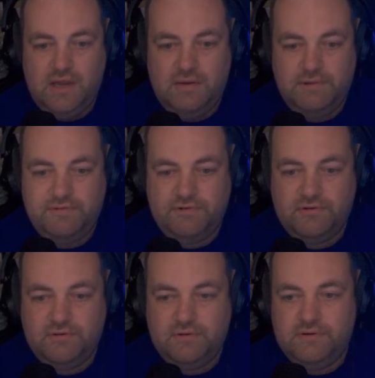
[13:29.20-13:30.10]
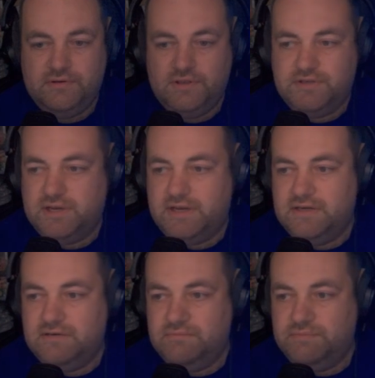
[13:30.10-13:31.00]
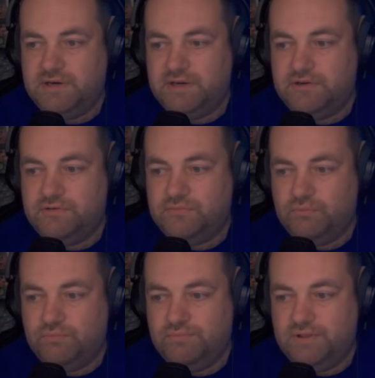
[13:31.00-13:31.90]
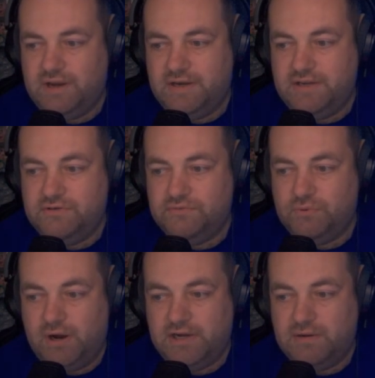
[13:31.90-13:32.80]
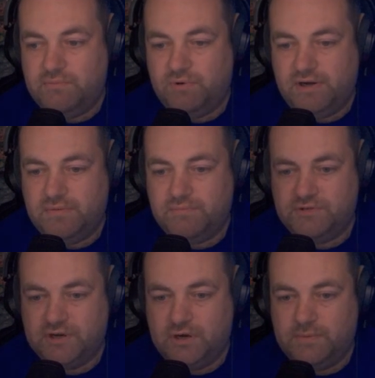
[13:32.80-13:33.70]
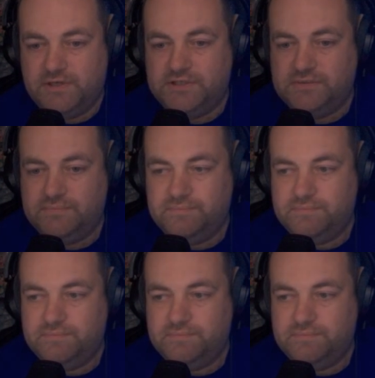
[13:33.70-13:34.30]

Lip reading: And I played with the Titan, but I didn't use Wind Up. Wind Up was garbage.